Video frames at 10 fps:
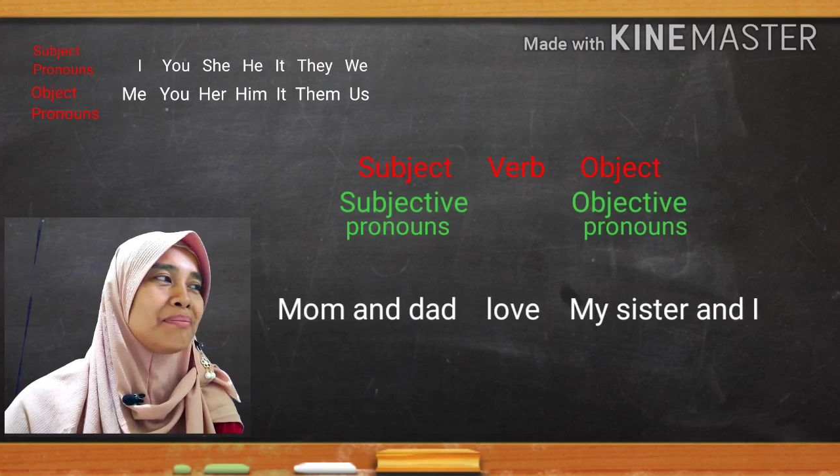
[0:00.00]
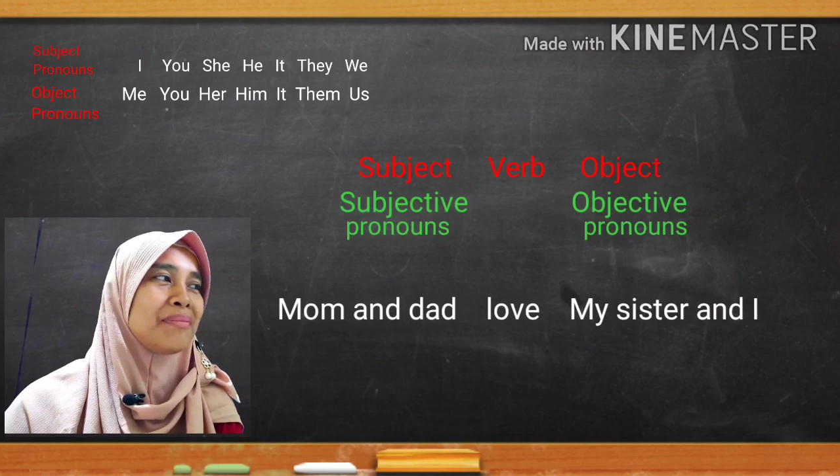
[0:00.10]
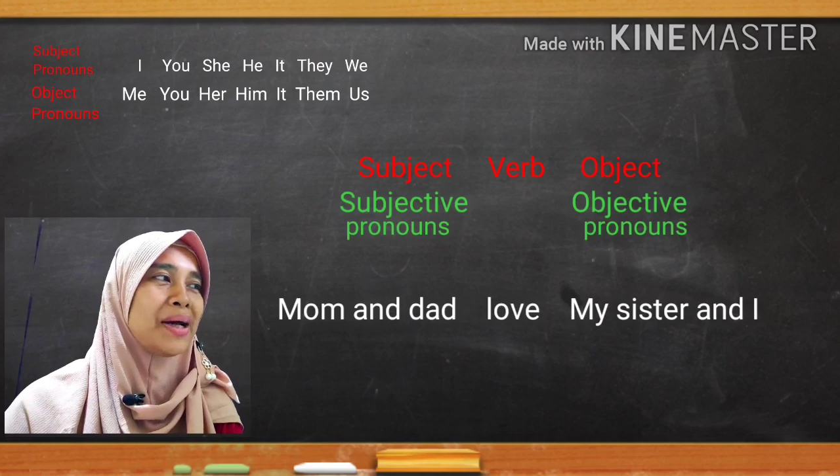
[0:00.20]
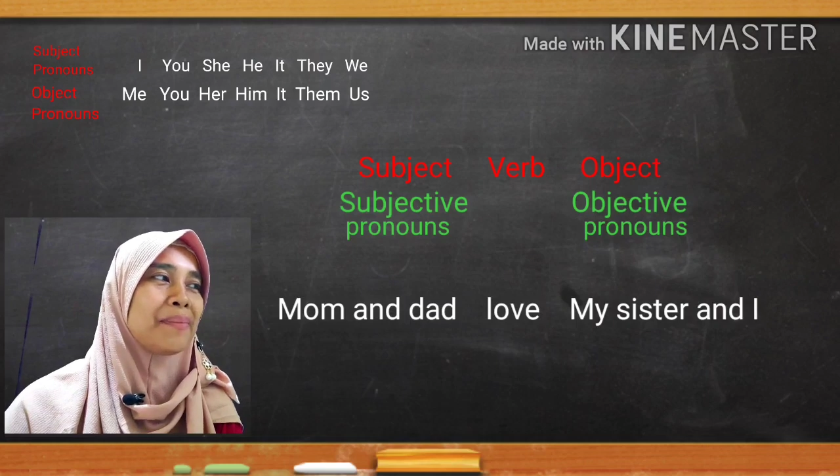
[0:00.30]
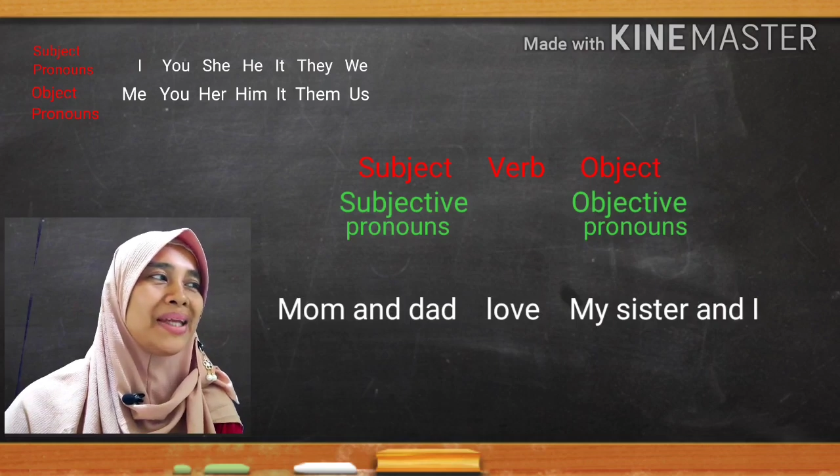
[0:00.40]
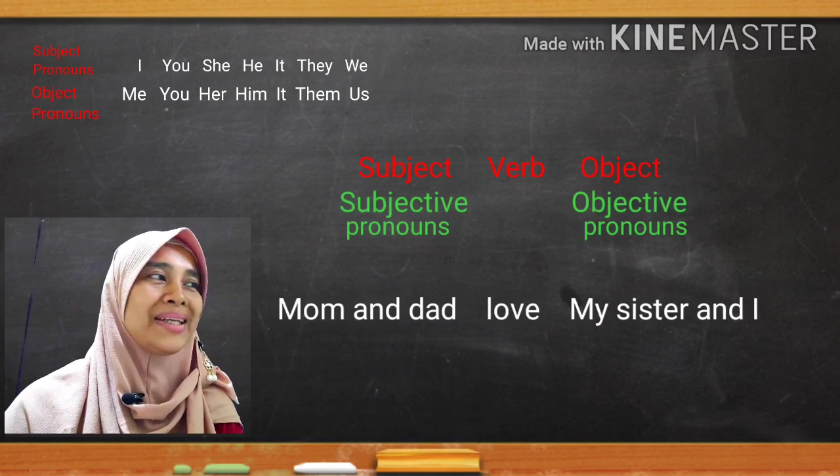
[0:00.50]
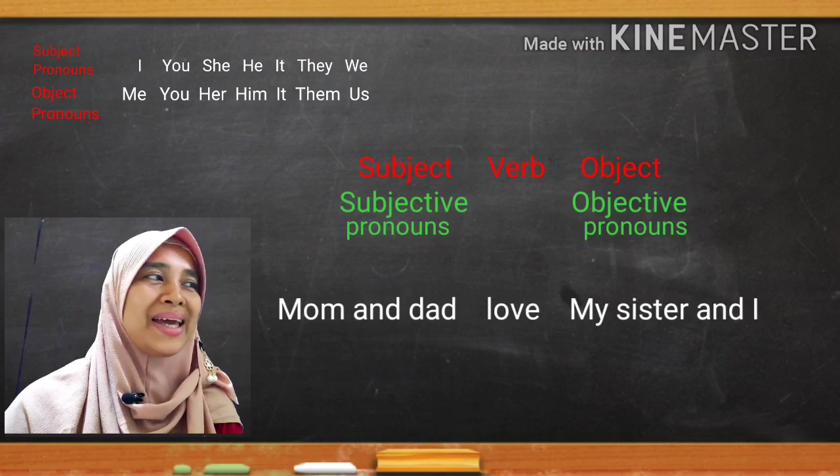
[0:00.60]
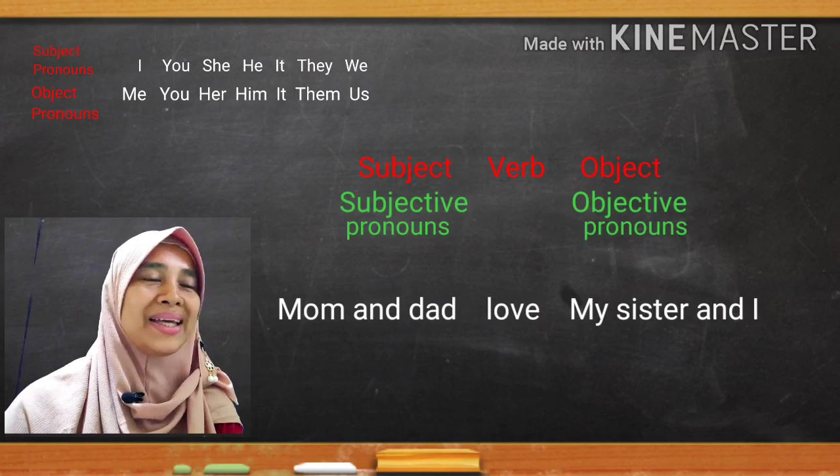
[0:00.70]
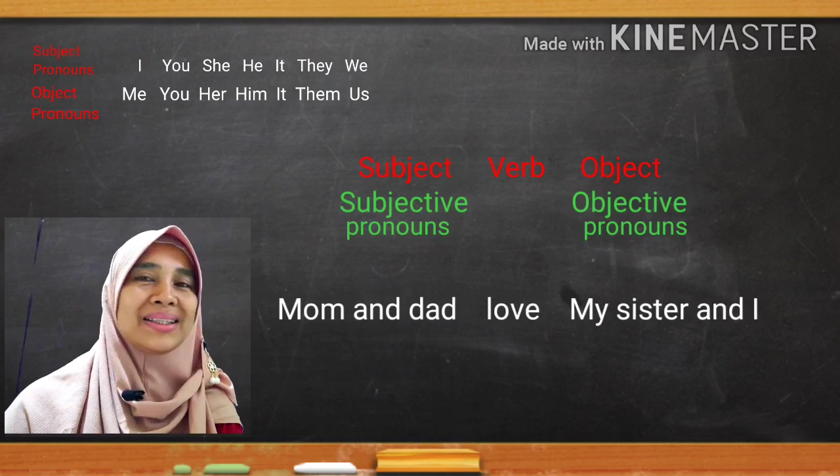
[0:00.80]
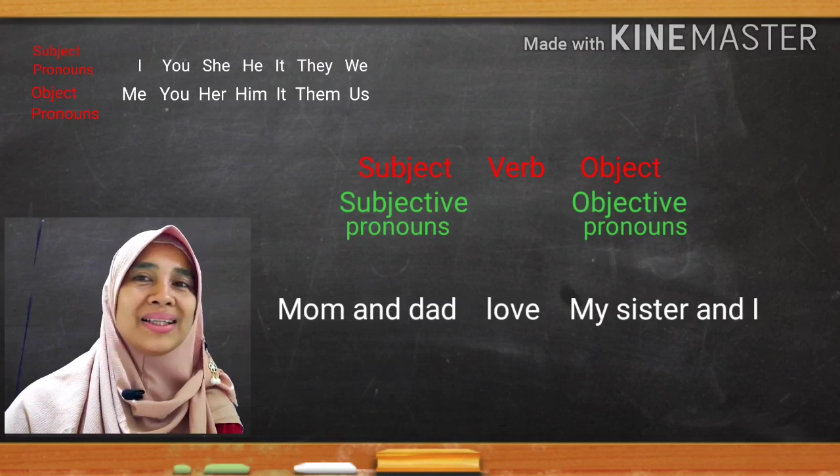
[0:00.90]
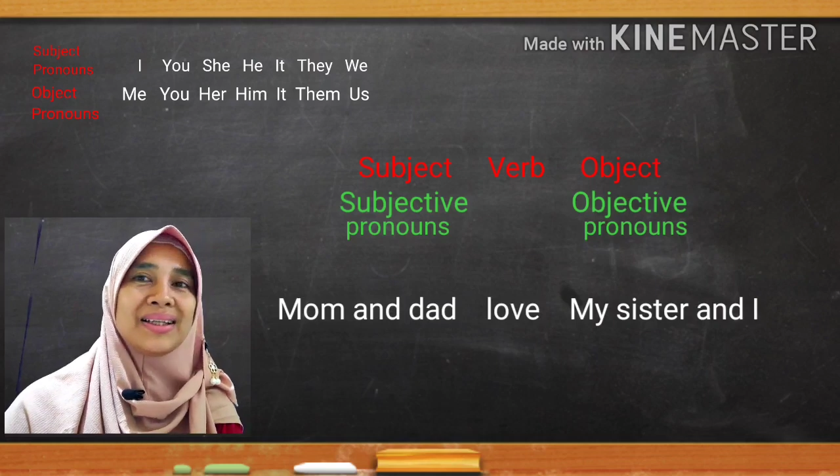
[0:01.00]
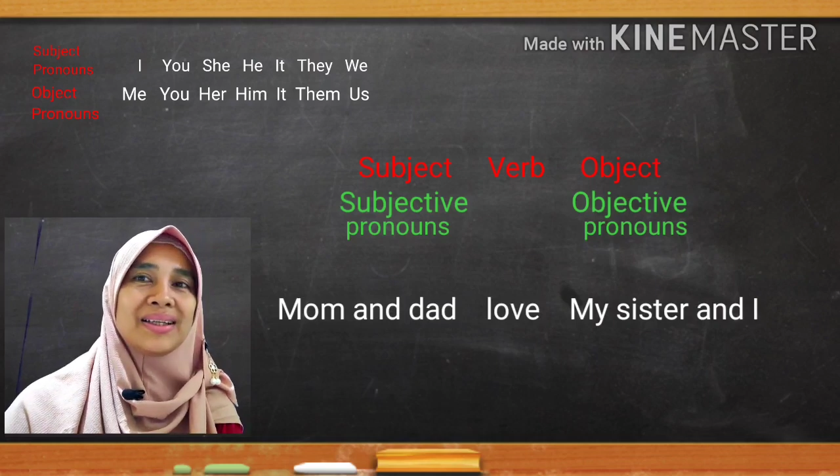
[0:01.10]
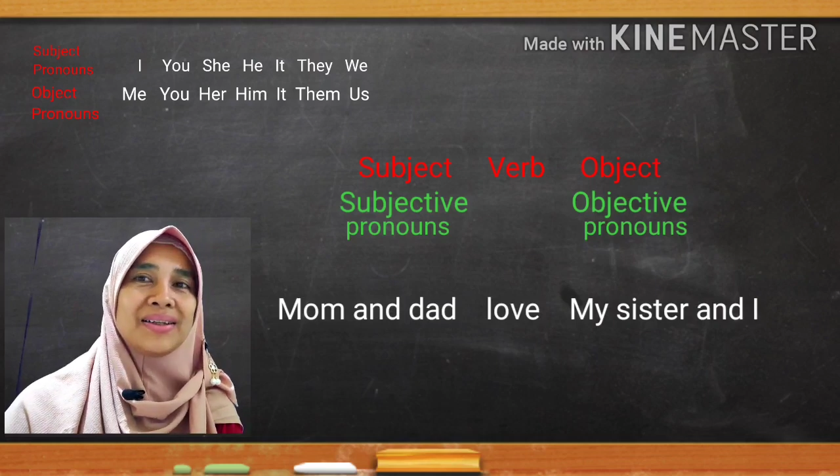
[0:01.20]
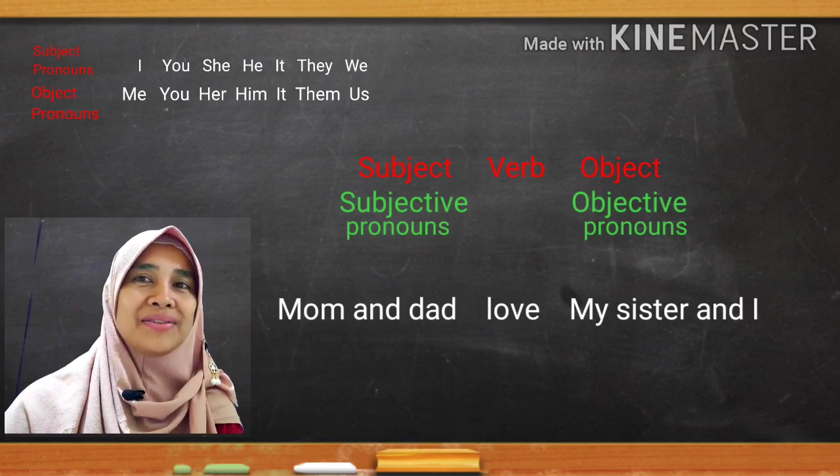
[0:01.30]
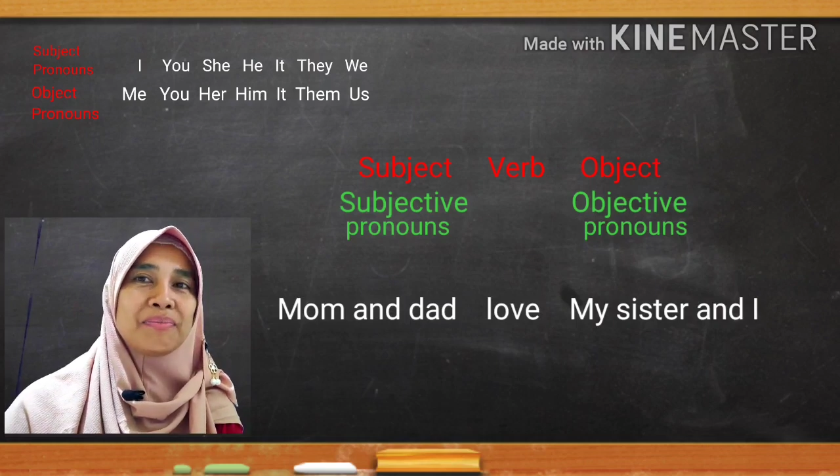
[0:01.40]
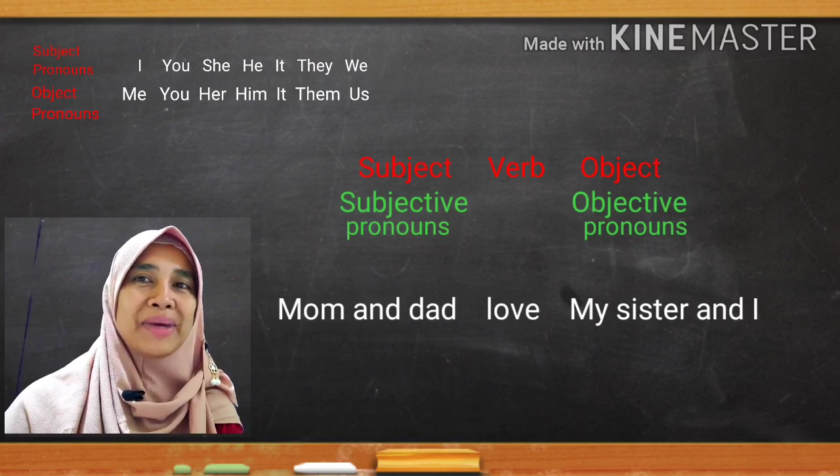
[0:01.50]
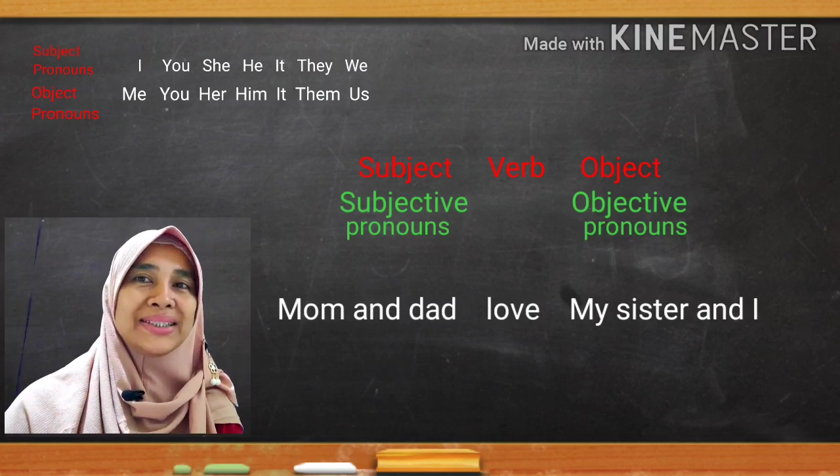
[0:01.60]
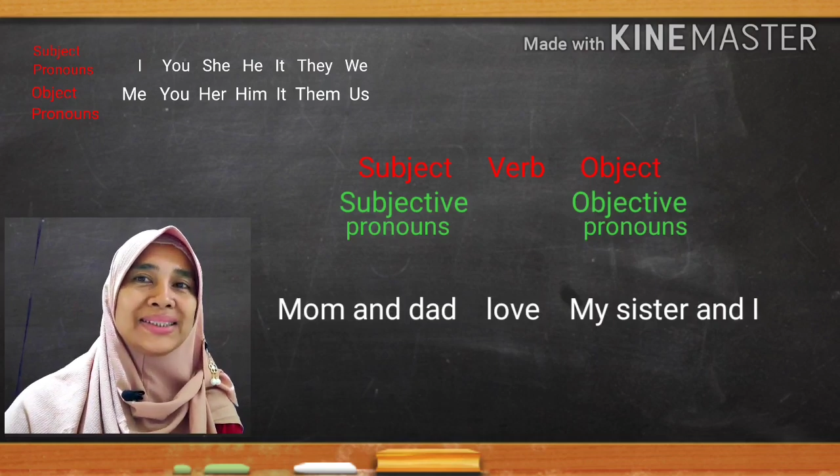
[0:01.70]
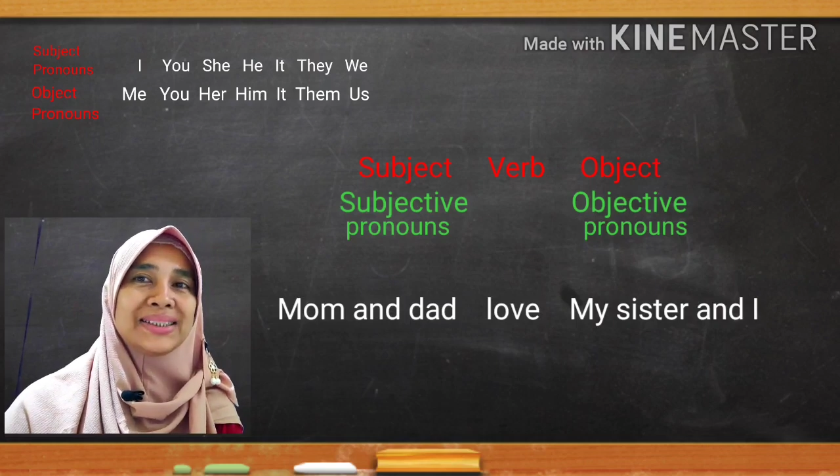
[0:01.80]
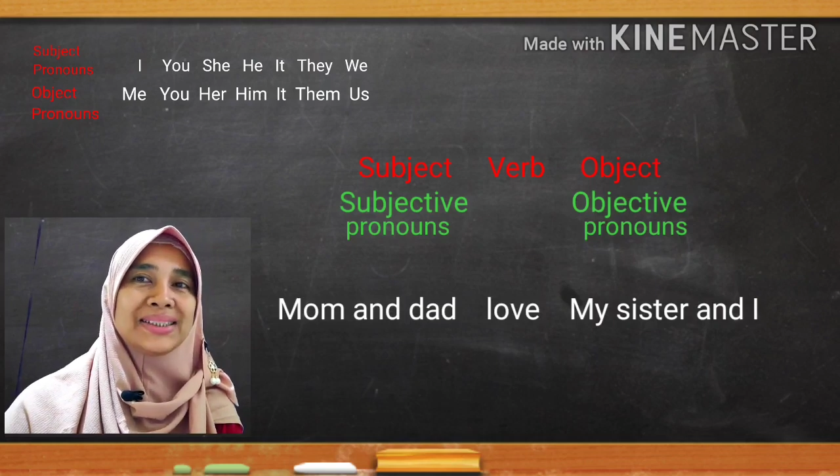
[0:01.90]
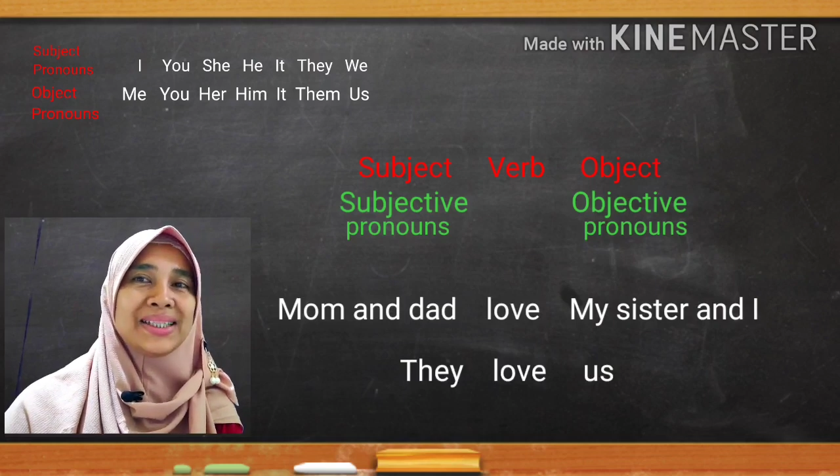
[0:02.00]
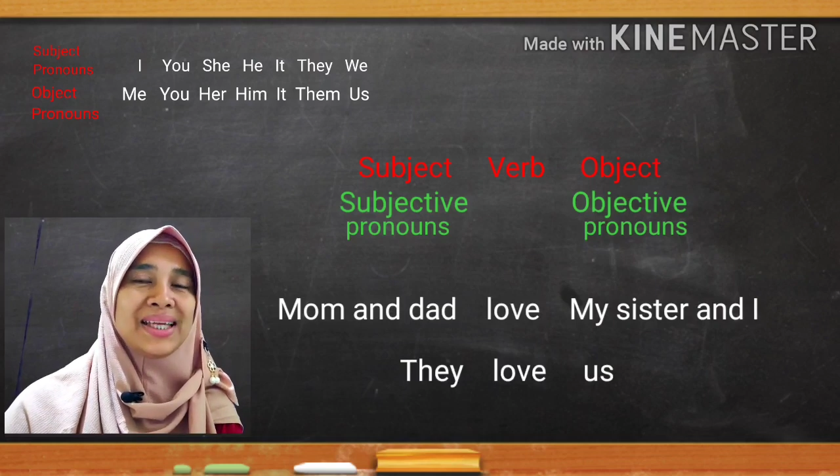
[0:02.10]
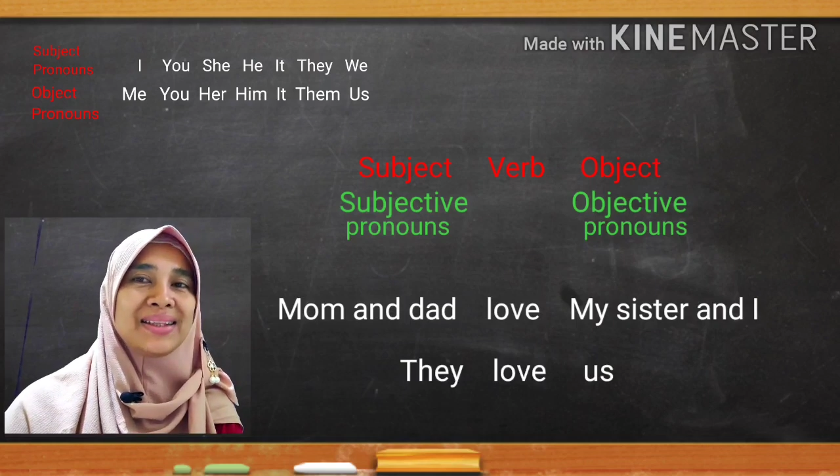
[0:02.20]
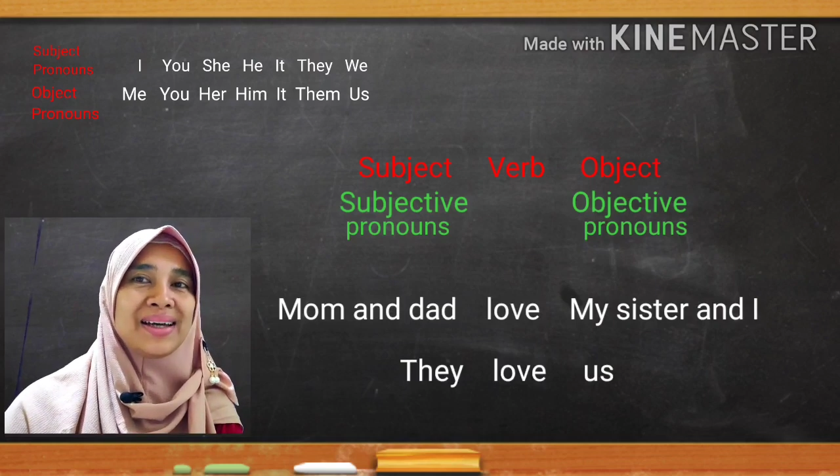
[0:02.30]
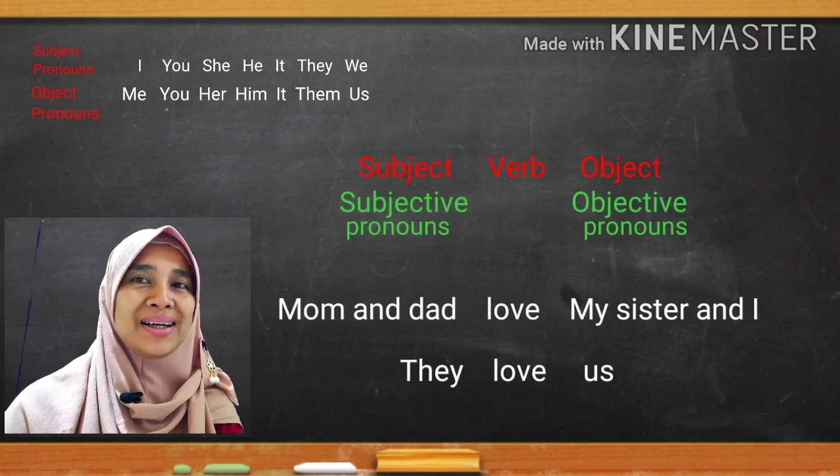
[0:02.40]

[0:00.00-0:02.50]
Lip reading: Mom and Dad love my sister and